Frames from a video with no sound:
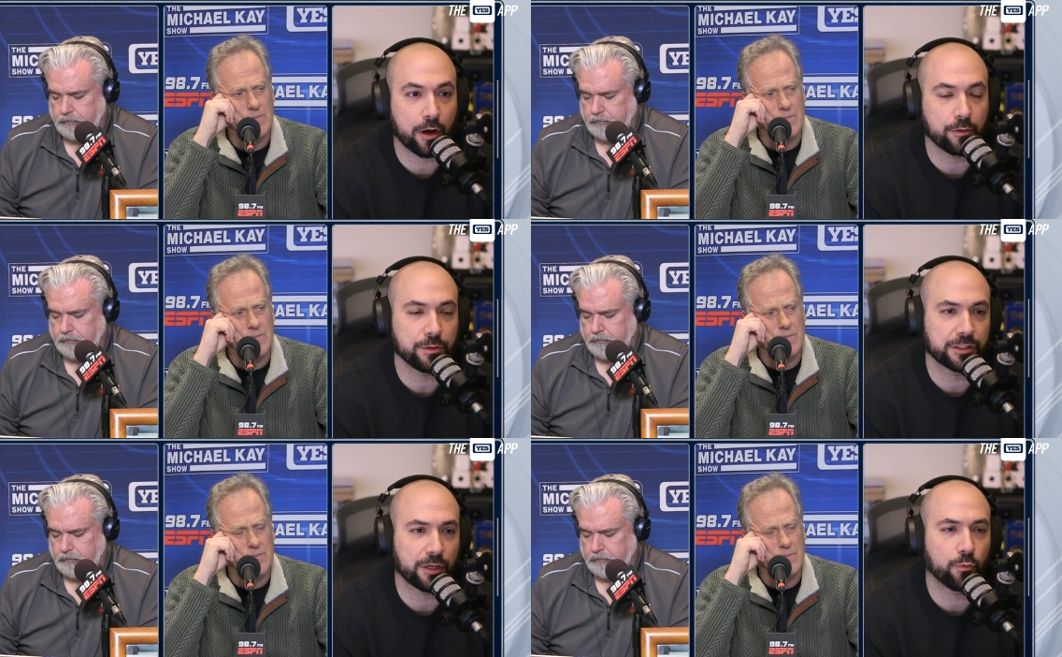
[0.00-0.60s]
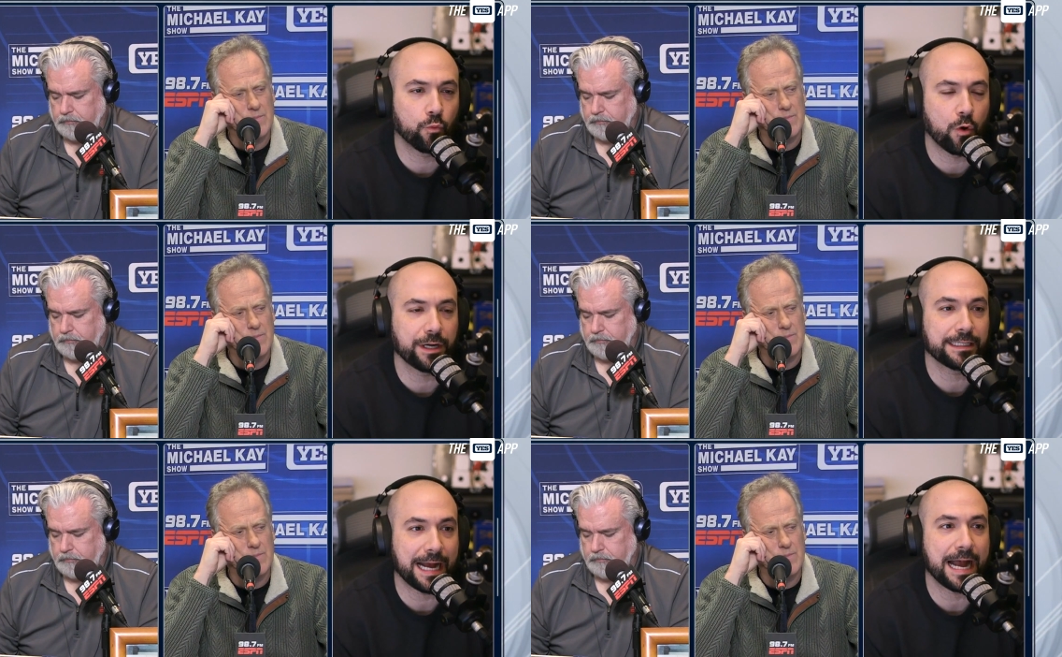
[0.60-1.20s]
Speaker 1: Who is there
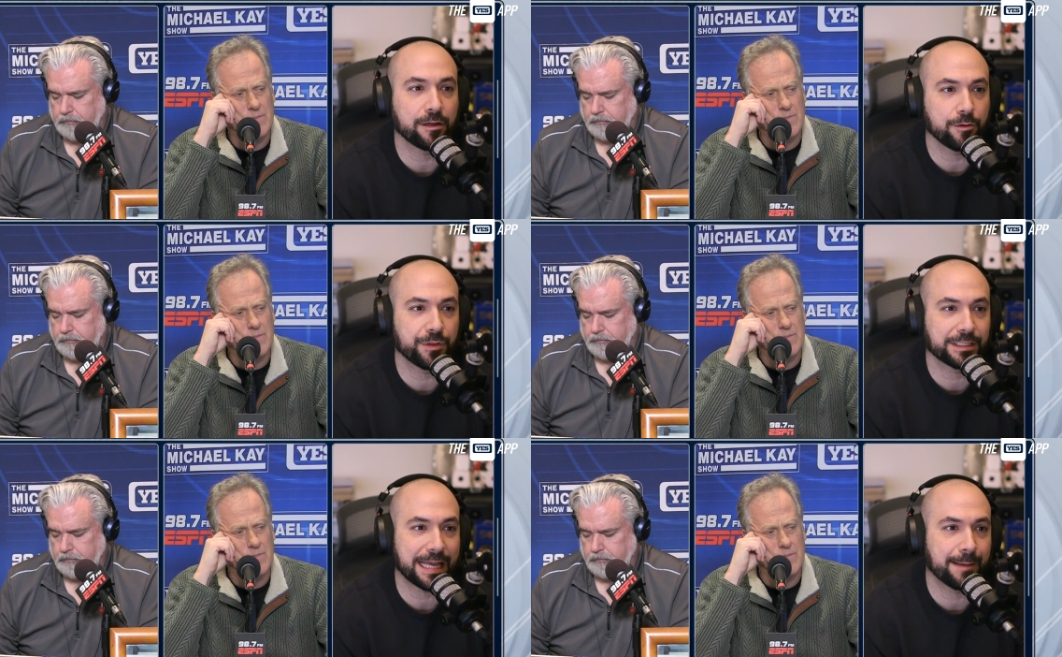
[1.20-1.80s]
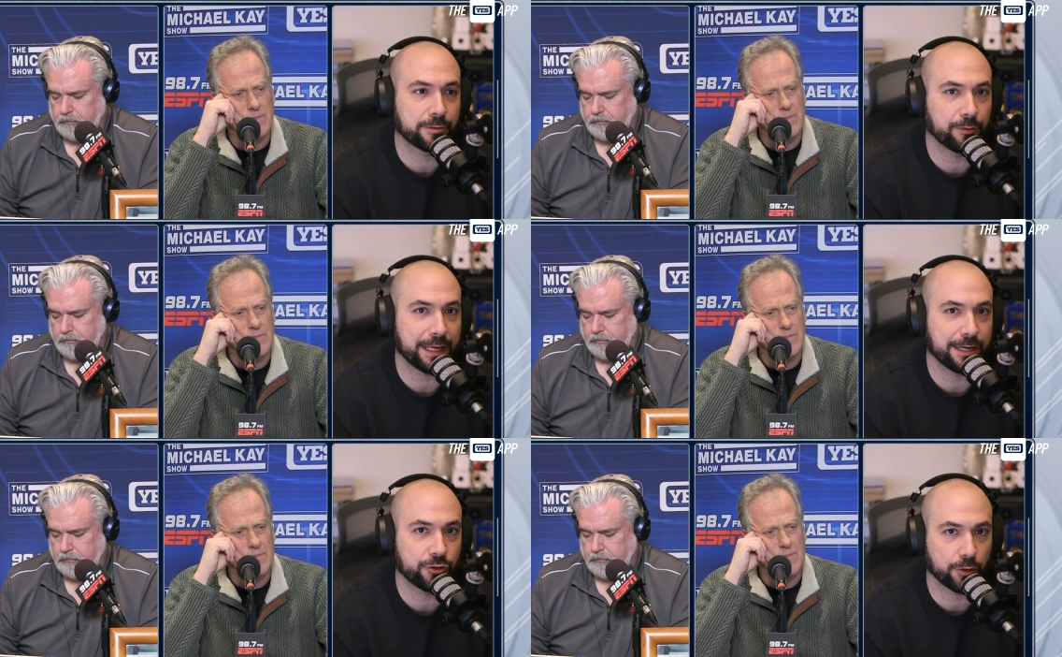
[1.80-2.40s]
one guy who you think's absolutely
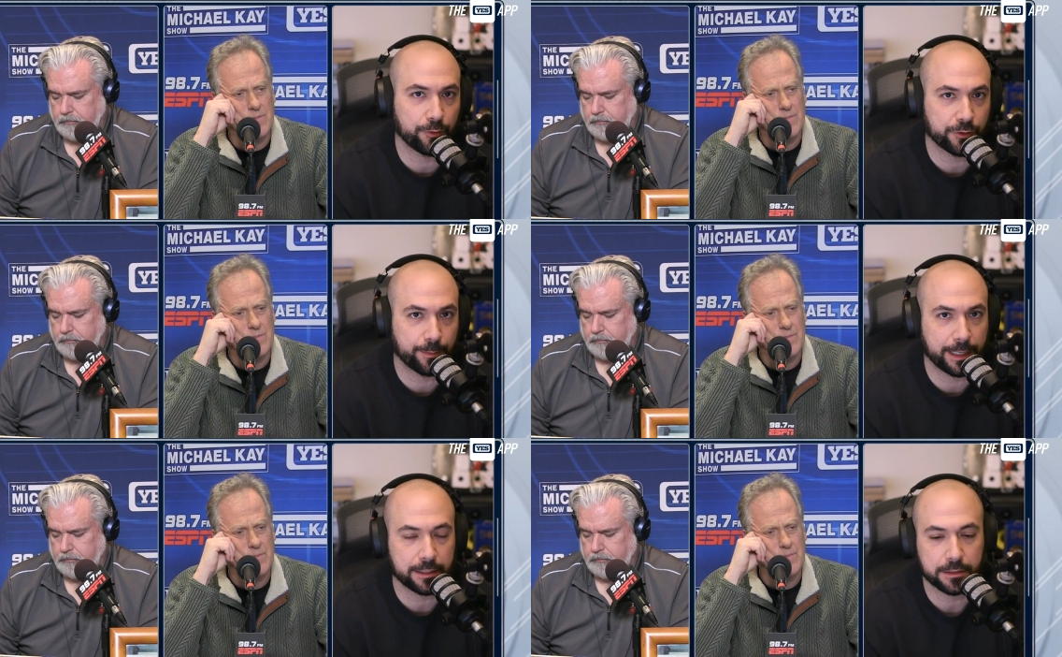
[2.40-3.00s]
head and shoulders the best?